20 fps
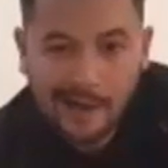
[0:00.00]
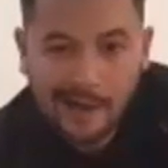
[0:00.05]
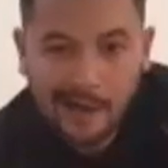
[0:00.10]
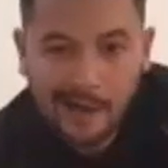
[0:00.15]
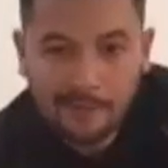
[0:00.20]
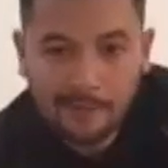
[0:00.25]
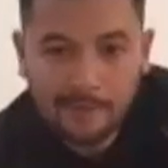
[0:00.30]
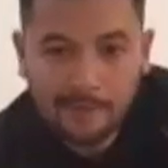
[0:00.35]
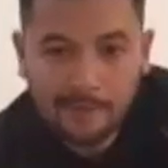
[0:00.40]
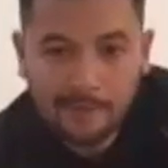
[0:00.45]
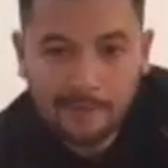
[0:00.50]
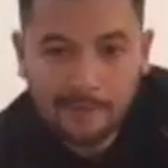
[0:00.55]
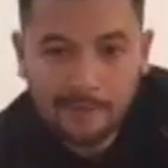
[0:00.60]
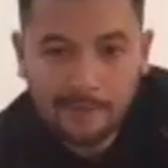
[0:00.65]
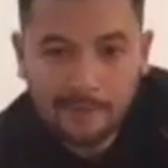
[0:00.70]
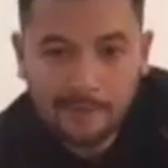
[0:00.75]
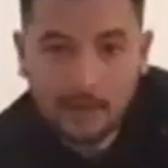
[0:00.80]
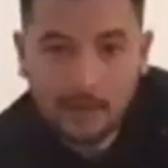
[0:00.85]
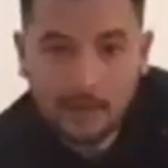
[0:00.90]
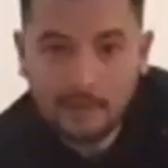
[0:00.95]
in half
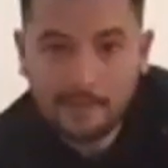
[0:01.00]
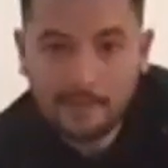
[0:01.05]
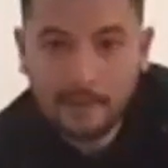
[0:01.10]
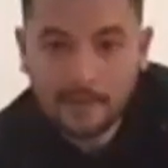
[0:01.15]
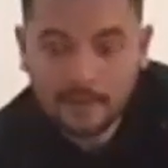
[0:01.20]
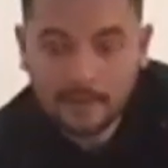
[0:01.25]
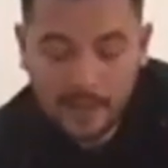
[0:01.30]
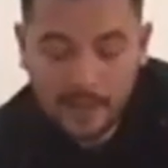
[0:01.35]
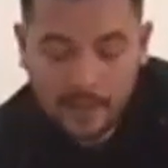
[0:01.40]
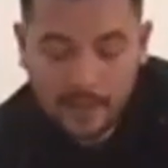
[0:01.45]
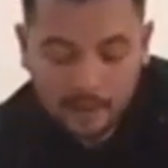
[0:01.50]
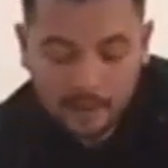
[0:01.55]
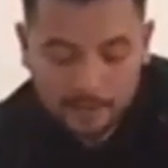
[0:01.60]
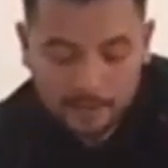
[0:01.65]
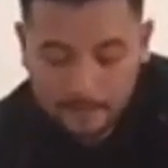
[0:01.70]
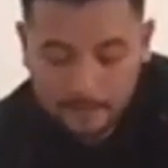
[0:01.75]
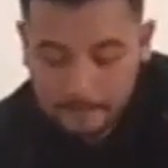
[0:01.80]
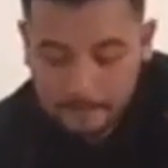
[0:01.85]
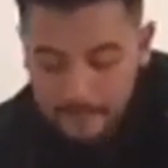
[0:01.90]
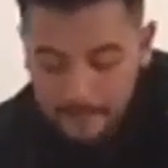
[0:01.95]
in the first
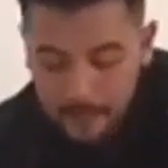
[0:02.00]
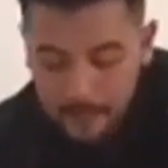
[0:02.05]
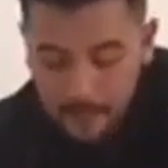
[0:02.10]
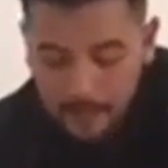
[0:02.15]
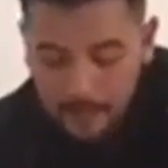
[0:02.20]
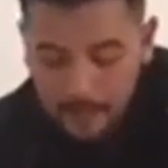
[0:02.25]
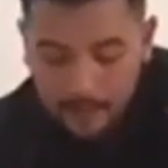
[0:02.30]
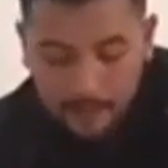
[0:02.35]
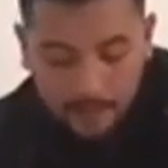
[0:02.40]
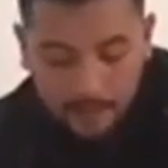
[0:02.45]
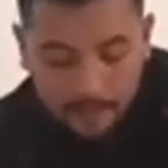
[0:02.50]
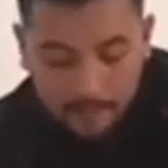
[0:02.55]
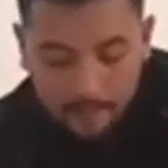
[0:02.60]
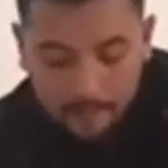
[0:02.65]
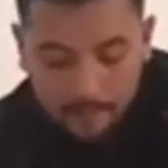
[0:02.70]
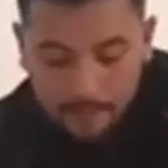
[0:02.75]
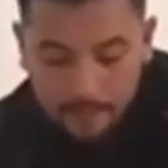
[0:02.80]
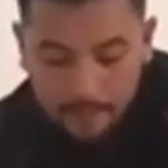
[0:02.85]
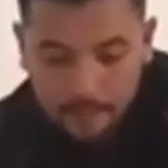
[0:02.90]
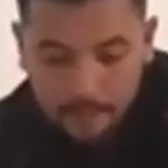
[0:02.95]
half and
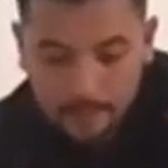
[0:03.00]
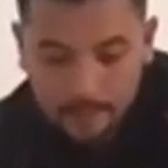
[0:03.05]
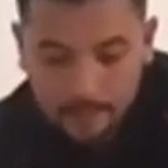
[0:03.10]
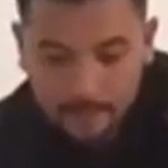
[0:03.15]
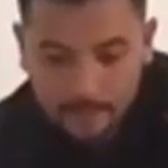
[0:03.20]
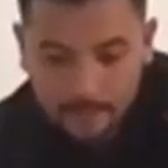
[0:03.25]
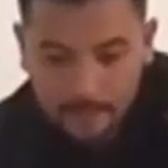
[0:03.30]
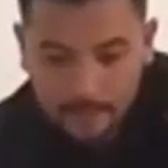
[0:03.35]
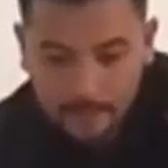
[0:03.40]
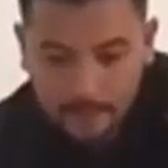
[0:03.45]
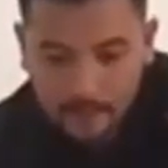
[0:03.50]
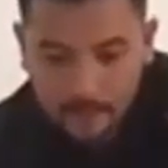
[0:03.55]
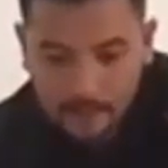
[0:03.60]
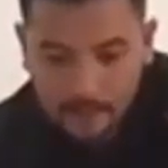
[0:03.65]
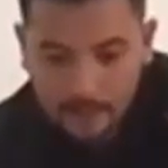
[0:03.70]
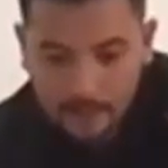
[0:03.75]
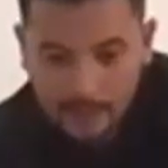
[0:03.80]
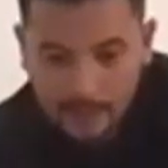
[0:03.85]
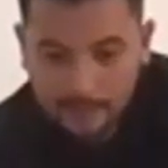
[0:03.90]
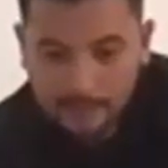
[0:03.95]

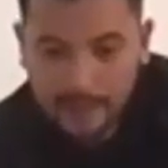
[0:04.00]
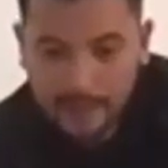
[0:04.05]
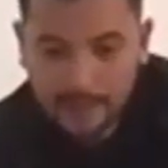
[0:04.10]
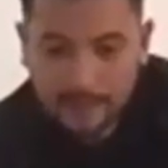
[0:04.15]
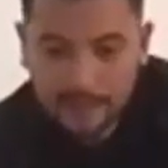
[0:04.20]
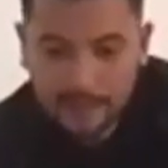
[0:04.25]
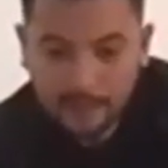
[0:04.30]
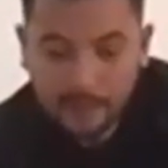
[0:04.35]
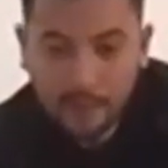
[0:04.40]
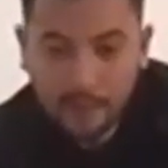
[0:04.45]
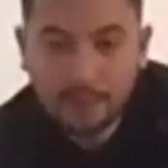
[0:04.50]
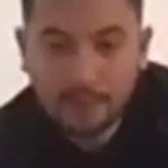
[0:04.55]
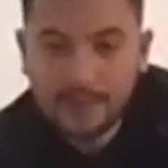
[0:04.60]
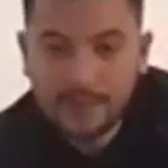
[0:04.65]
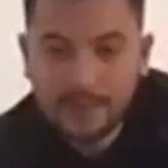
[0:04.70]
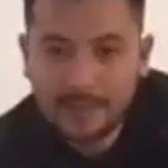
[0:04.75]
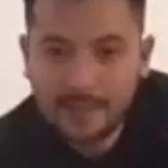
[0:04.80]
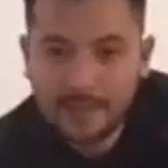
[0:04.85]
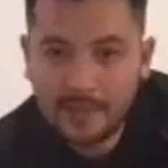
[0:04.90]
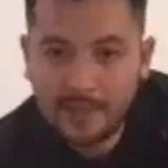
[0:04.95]
heading back to the
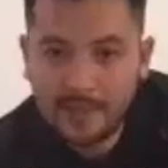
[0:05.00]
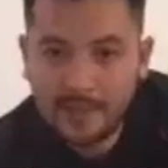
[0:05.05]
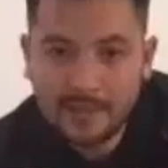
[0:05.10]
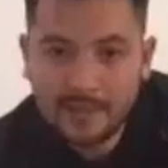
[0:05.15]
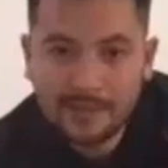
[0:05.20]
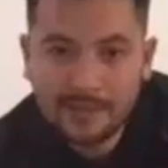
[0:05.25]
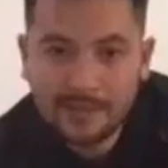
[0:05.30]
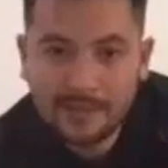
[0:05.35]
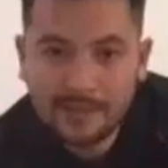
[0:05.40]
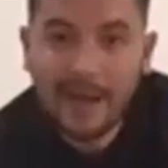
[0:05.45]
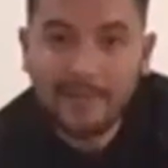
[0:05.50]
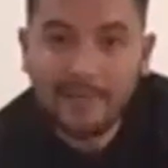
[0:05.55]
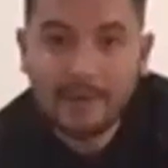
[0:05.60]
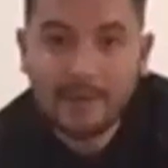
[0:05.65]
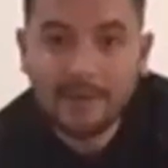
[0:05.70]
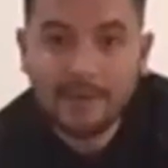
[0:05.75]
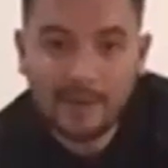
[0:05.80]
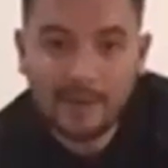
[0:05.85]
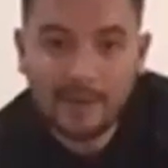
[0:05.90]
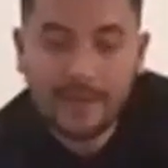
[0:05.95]
rooms to get some tape on it
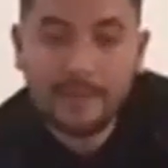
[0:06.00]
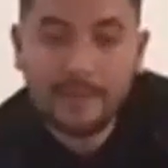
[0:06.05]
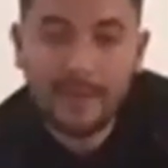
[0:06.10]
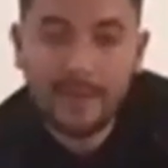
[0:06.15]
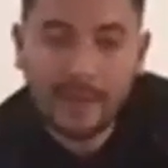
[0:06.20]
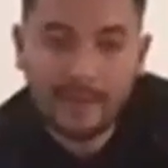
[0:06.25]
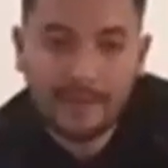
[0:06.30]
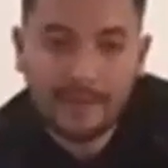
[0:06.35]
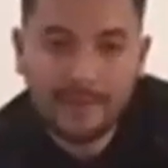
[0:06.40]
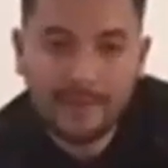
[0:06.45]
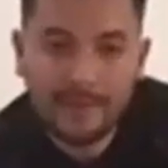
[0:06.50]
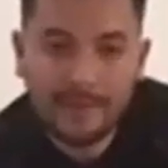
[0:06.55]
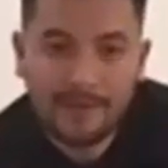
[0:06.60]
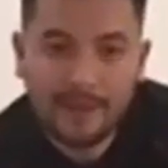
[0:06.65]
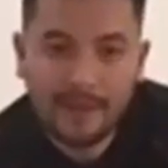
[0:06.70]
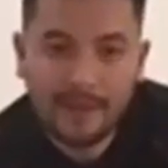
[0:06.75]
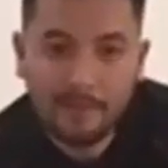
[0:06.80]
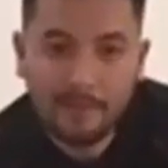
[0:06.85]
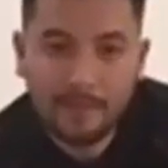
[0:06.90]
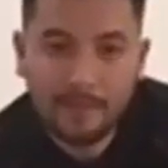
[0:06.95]
so I can get back and
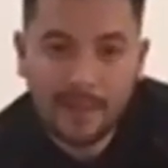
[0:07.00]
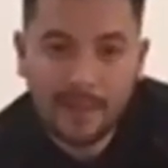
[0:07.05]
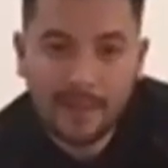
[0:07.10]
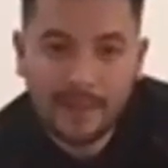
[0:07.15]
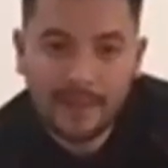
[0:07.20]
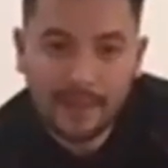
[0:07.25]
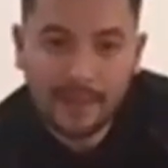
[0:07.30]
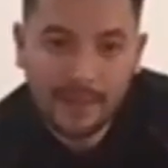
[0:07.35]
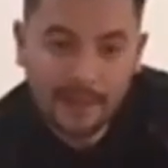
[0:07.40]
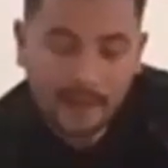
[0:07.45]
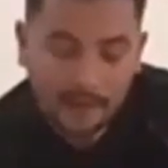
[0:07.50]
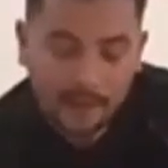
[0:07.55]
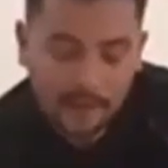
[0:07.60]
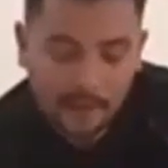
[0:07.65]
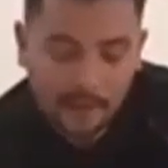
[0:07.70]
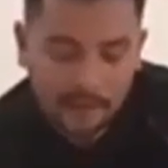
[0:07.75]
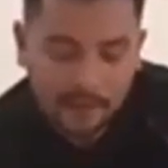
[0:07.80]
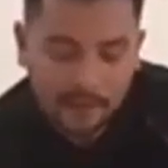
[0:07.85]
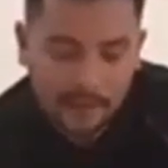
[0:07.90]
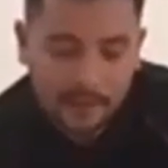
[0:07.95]
play again. I
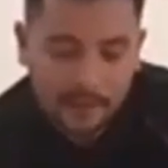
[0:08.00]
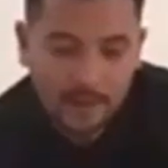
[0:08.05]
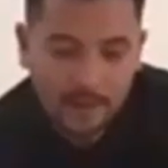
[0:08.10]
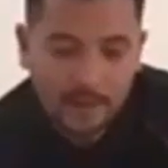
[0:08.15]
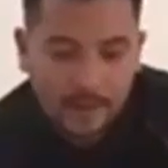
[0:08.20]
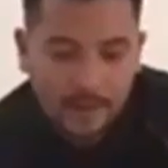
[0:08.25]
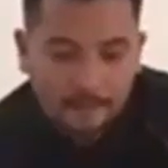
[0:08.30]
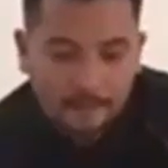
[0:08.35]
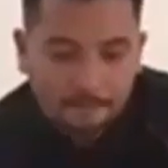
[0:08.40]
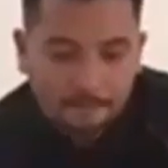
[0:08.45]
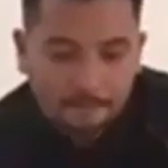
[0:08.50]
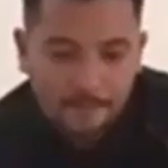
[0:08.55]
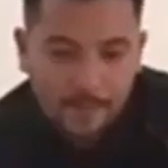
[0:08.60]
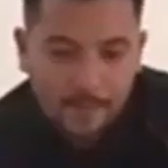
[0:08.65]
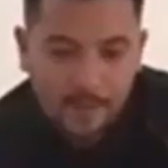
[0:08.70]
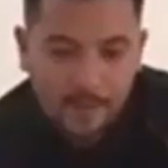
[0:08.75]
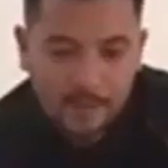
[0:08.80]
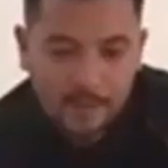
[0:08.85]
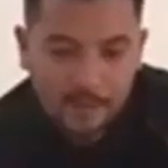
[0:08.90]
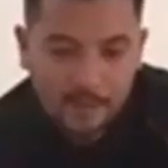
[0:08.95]
think
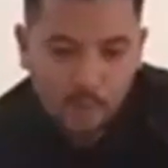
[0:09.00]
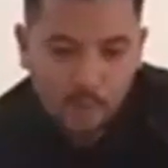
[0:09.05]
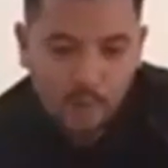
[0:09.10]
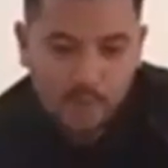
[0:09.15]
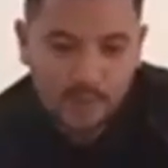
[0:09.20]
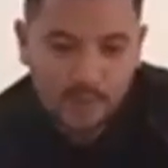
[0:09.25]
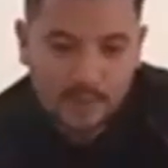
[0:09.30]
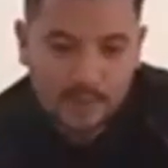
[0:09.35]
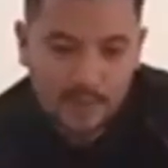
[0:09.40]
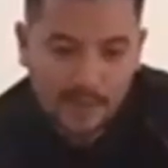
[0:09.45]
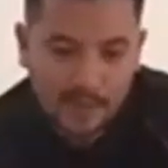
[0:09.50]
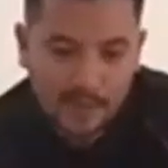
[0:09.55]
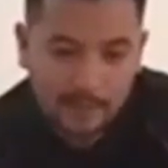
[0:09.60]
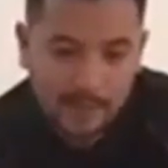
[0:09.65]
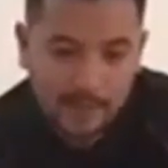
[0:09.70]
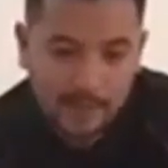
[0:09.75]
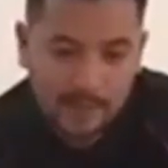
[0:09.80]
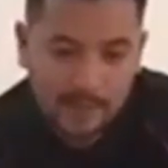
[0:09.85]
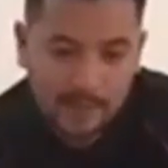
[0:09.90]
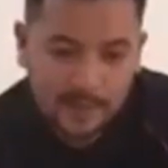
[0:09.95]
there's some realistic
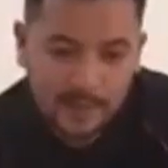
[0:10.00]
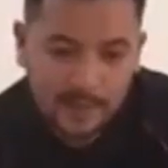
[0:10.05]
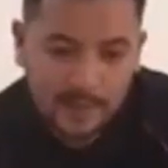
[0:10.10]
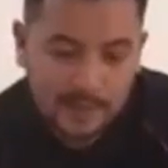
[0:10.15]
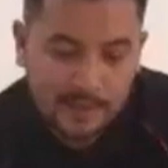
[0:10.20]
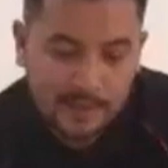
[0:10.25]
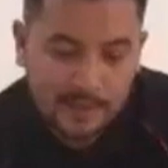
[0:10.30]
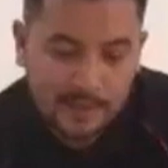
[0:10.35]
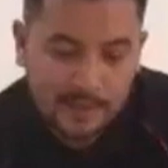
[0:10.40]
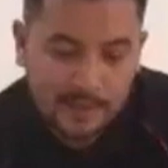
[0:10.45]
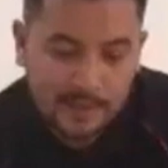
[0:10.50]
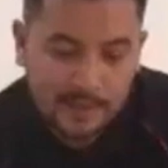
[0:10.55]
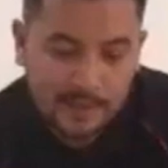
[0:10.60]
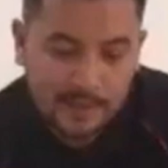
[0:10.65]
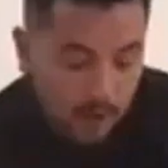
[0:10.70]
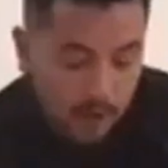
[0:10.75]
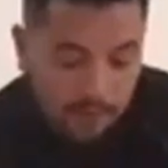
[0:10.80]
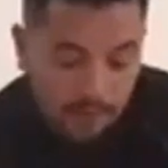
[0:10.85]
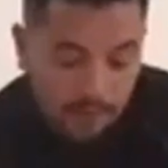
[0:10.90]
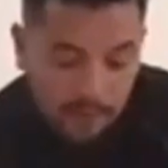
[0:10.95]
expectations. So
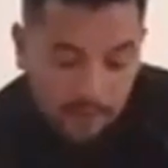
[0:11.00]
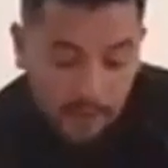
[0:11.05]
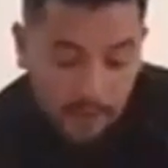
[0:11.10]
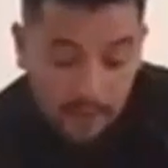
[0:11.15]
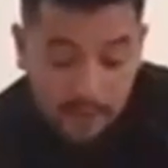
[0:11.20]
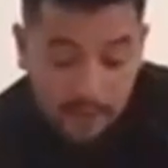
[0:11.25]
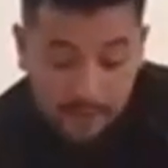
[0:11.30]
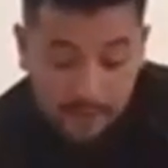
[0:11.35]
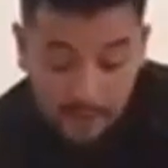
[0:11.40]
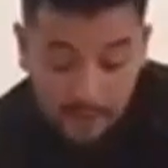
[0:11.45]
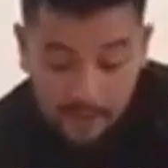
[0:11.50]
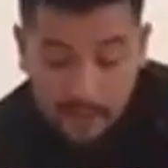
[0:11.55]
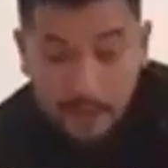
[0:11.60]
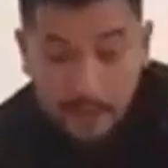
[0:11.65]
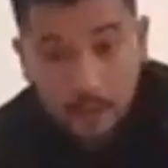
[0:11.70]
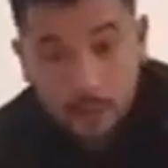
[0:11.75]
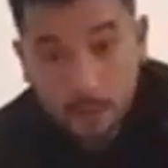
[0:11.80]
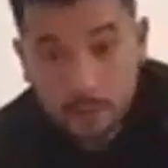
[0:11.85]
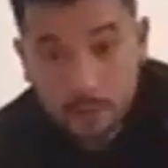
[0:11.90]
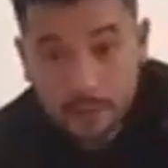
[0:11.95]
I think in a
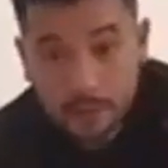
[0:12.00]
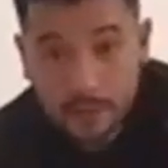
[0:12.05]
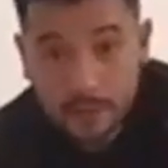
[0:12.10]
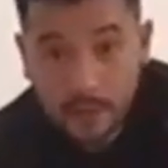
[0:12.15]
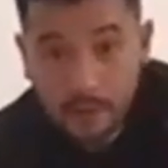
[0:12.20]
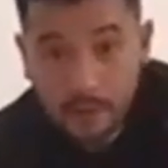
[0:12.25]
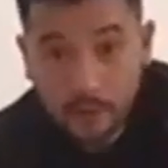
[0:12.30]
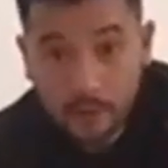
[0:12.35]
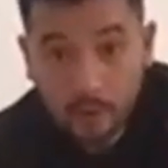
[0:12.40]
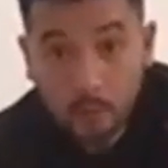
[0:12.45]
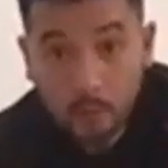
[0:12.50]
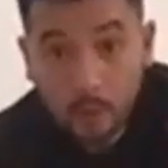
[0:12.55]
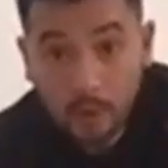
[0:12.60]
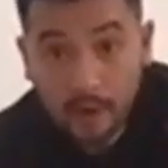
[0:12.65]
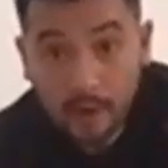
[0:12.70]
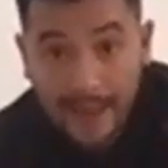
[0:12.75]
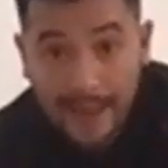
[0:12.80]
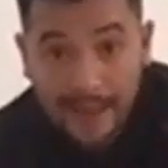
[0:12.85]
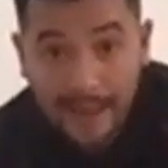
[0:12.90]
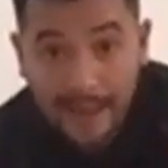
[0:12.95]
clinical scenario, what
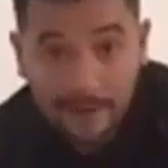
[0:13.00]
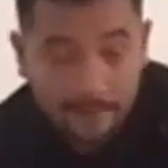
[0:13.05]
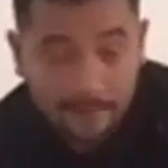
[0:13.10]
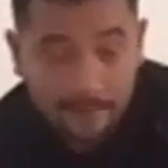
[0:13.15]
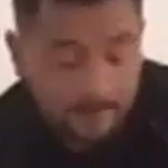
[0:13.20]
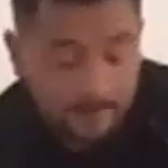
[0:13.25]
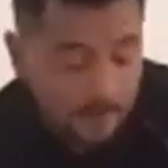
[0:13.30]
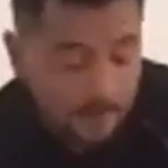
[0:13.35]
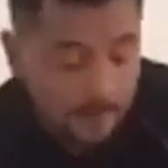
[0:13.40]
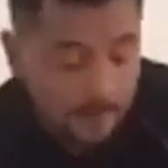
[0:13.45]
we're going to have